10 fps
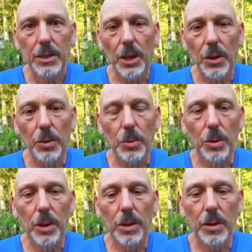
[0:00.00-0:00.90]

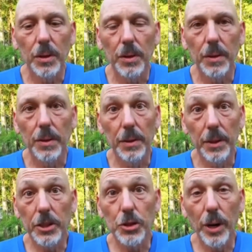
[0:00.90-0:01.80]
So
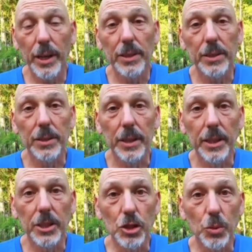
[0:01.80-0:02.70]
this trailer
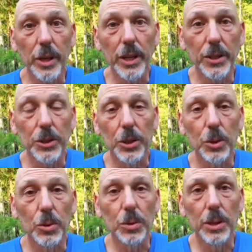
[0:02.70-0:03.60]
is 20 years
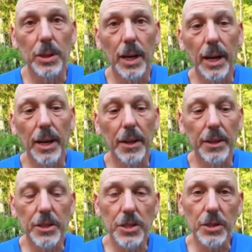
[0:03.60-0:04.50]
old.
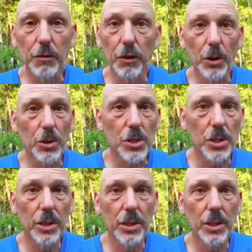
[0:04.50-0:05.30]
This is the first